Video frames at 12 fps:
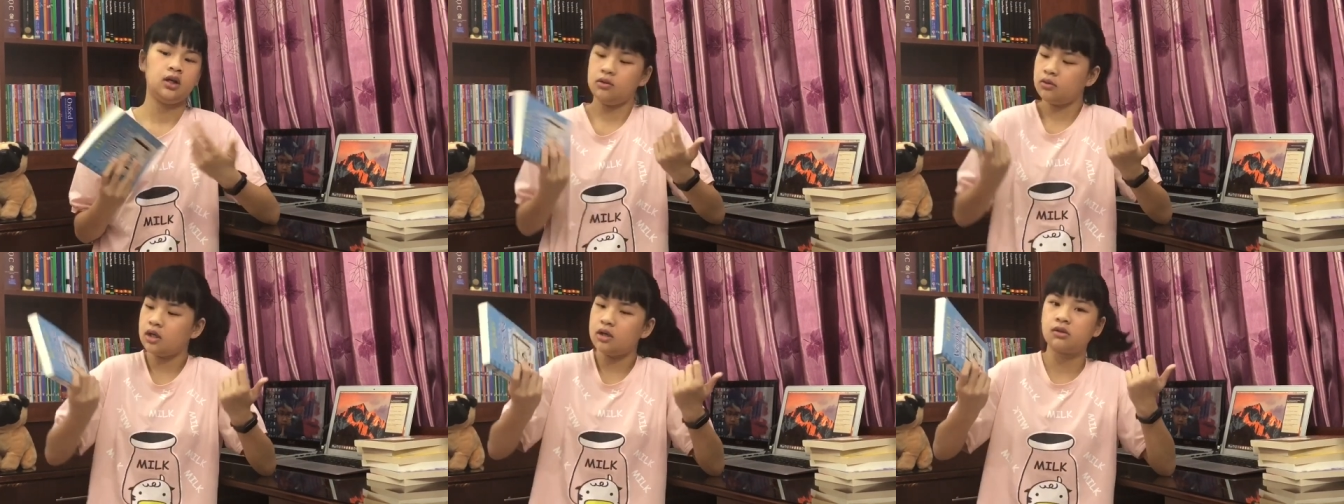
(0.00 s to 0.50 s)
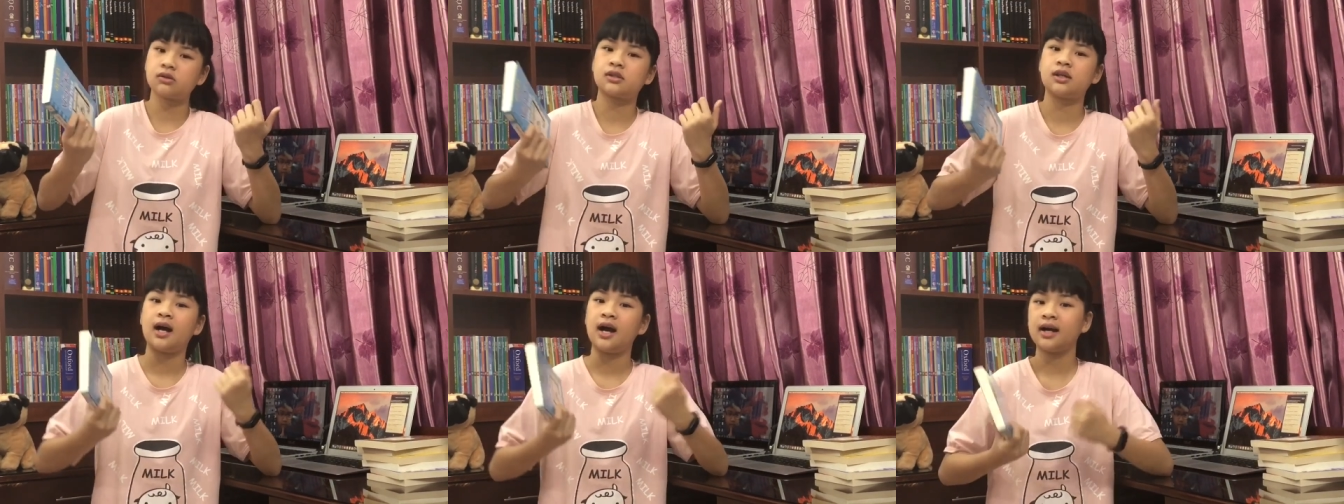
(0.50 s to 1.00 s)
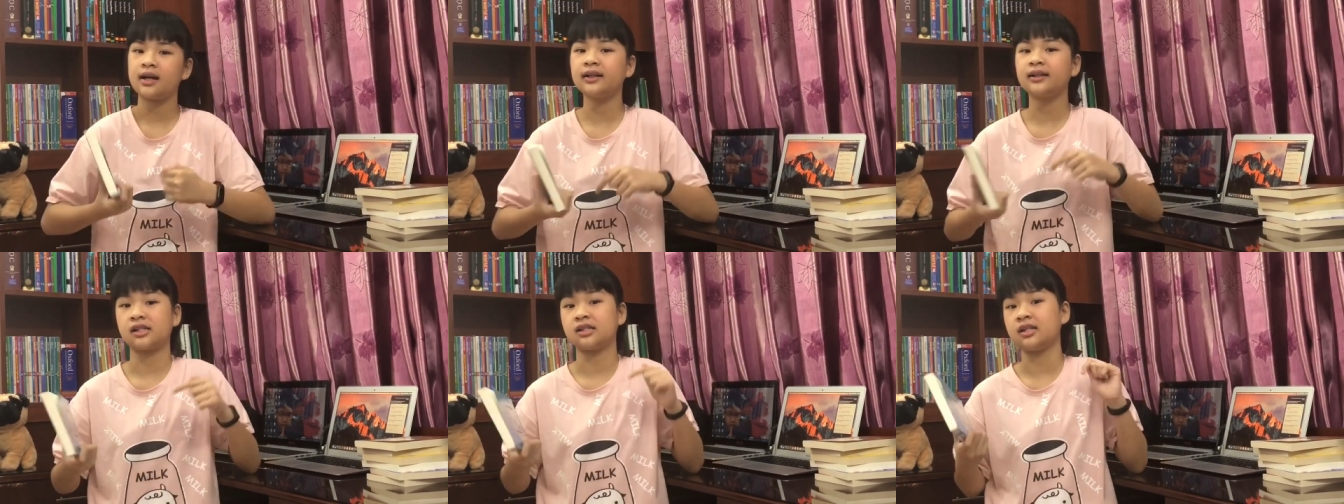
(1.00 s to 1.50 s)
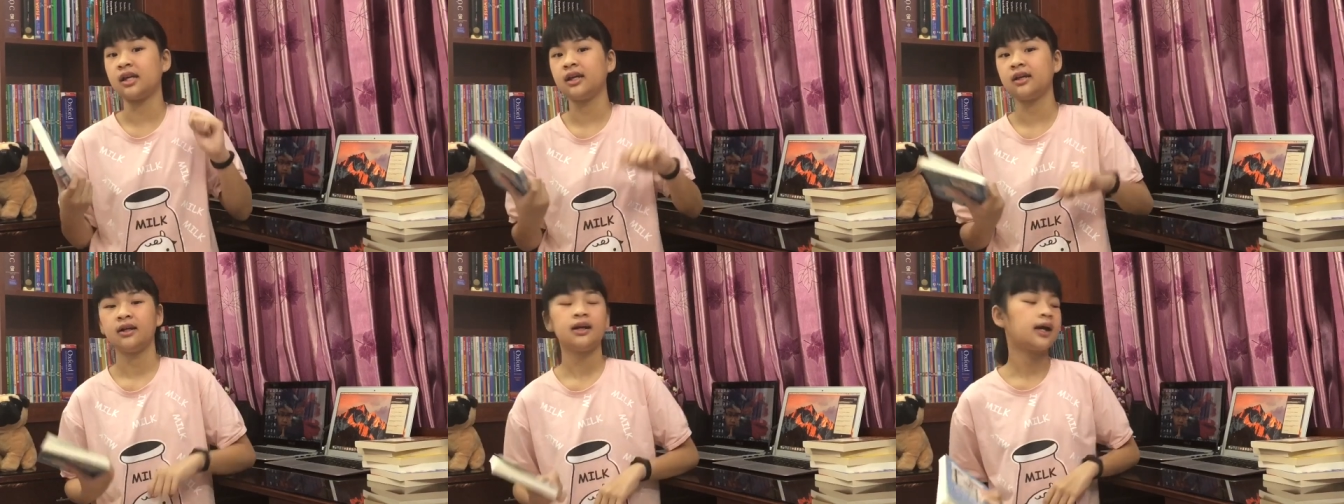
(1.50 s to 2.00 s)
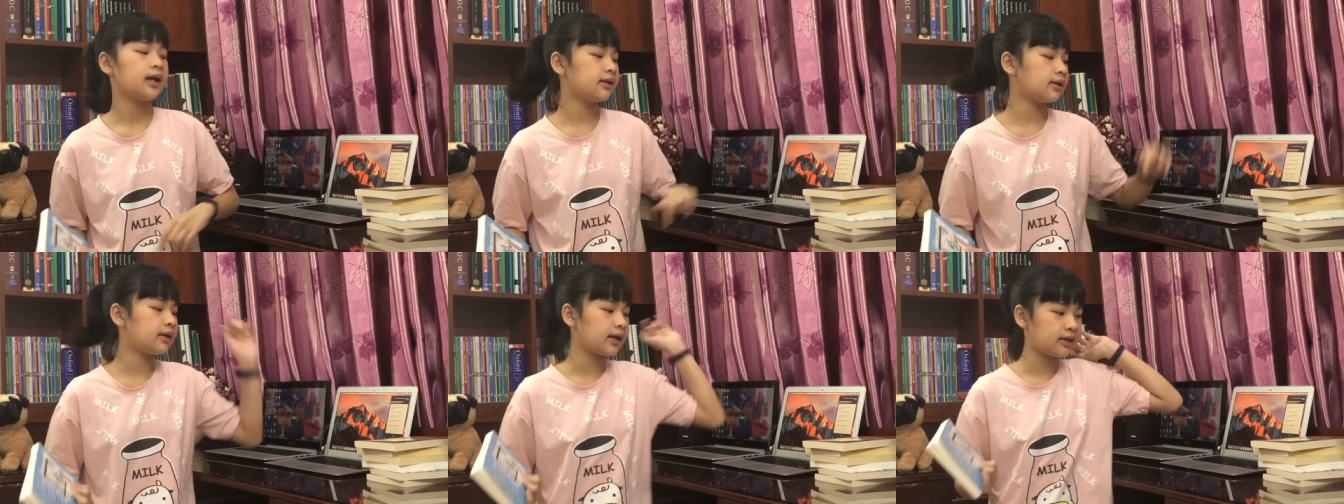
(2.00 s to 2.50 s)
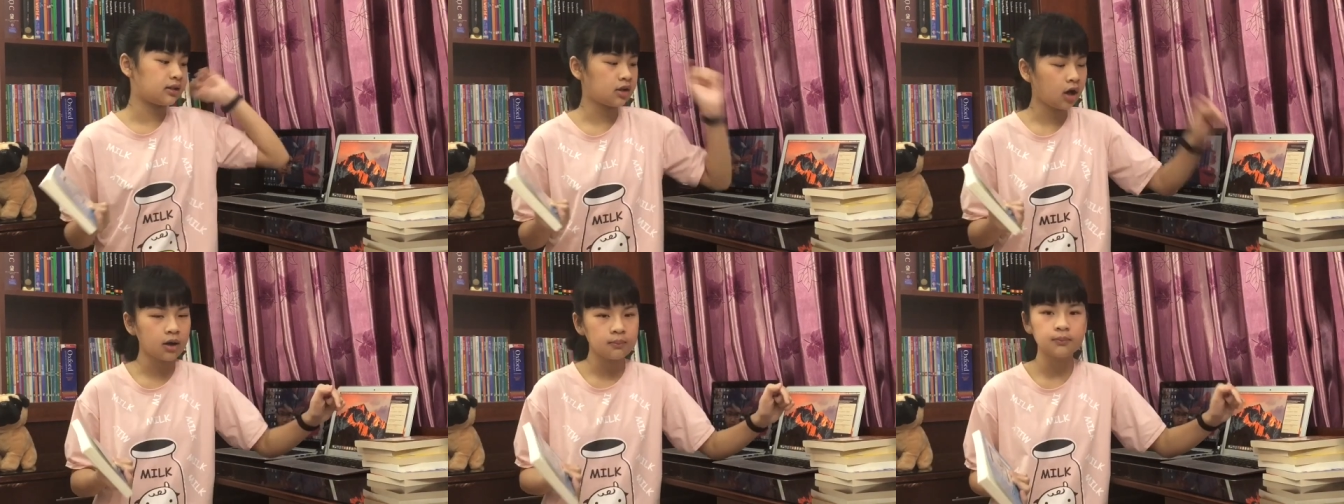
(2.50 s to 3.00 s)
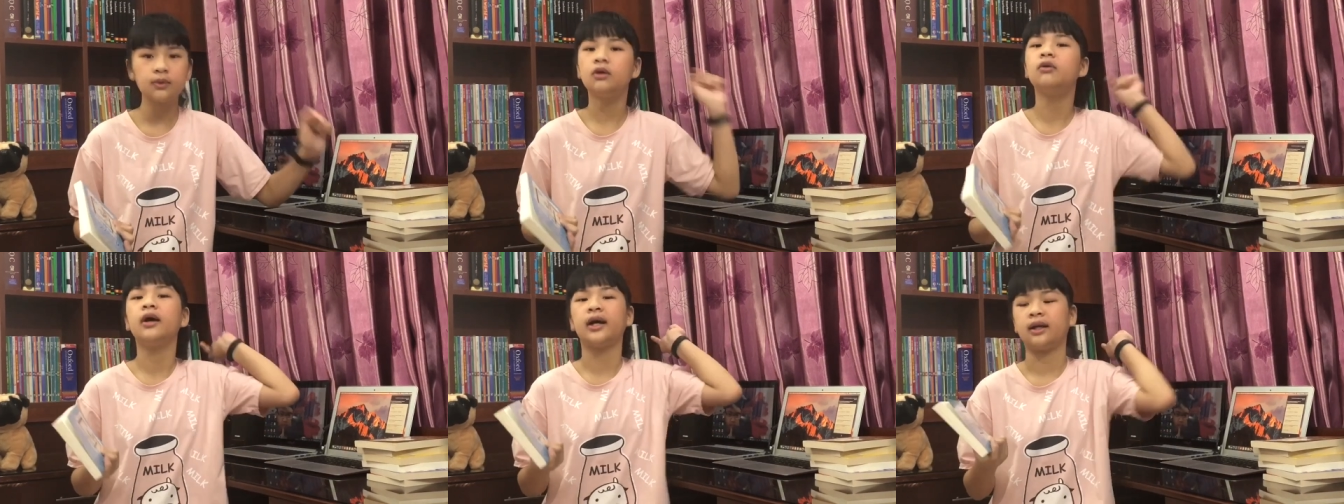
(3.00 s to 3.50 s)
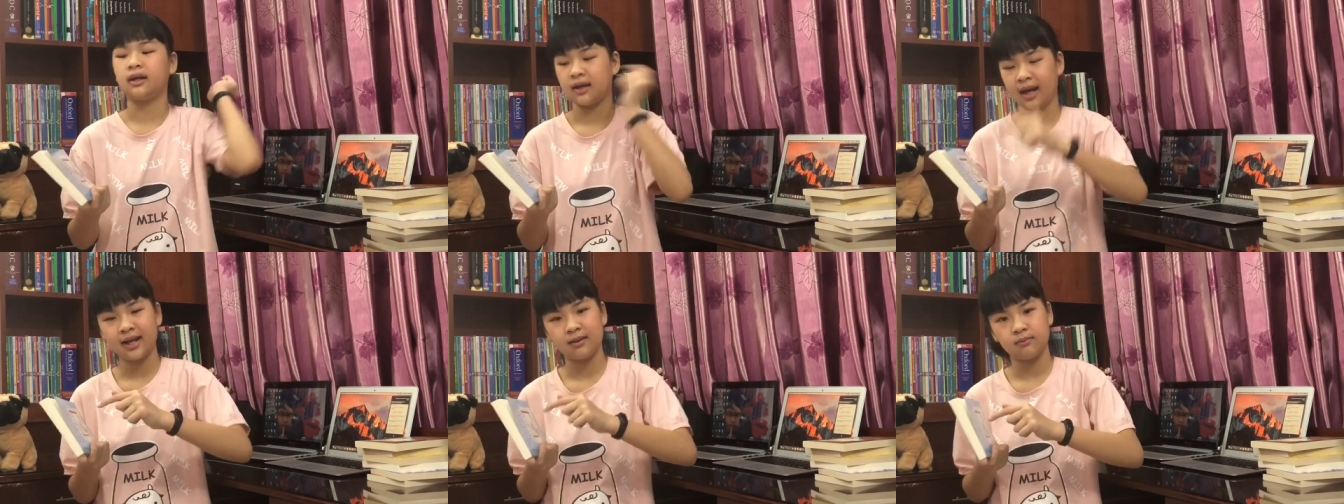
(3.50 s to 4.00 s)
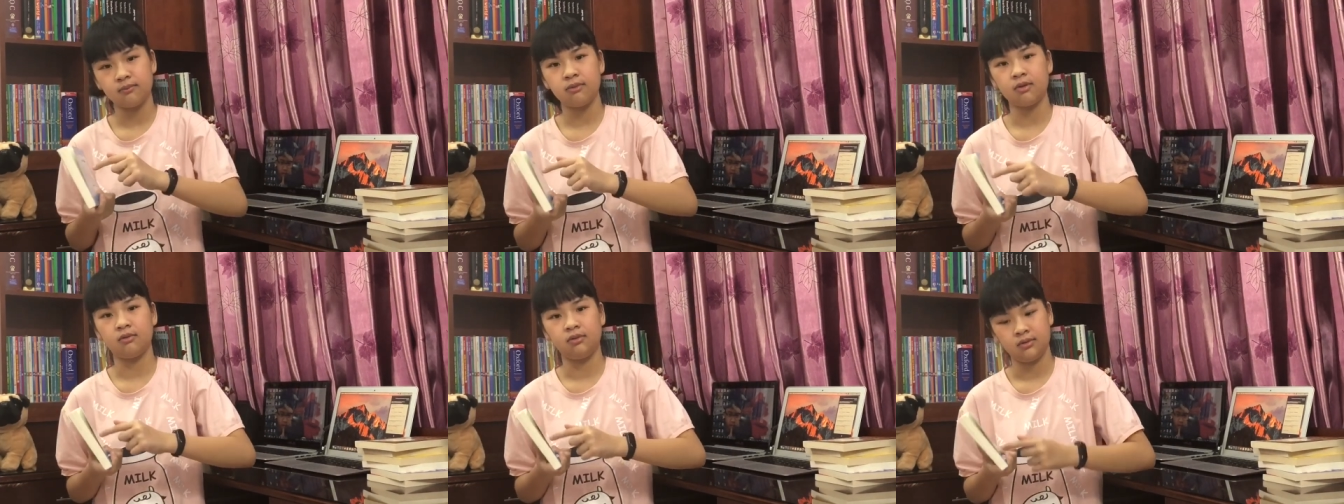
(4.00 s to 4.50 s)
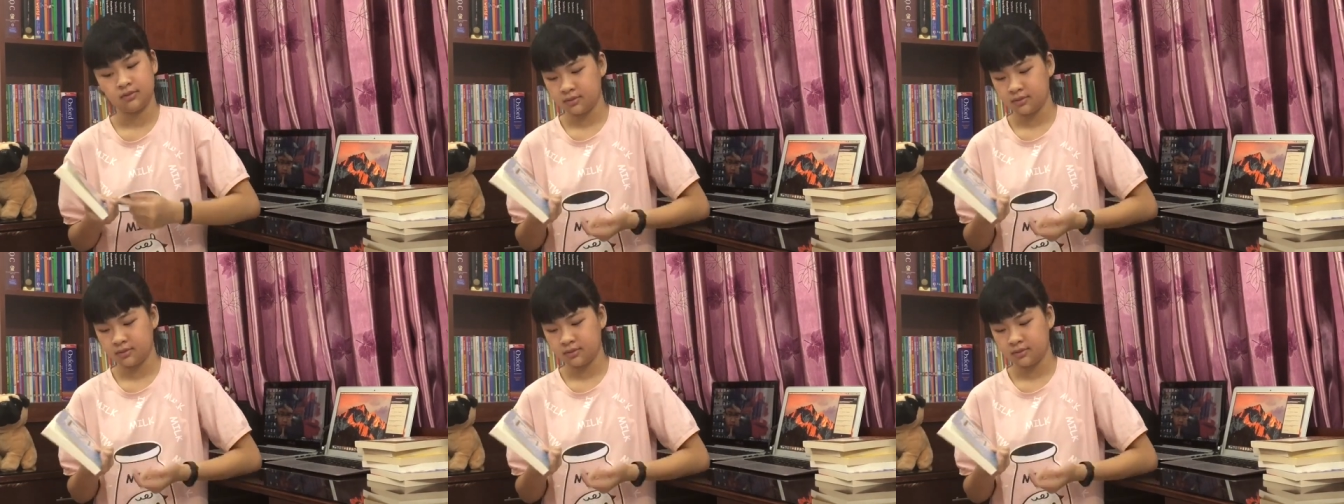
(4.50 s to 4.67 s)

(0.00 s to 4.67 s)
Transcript: Who knows? I like the sea, and I like dark blue and light blue.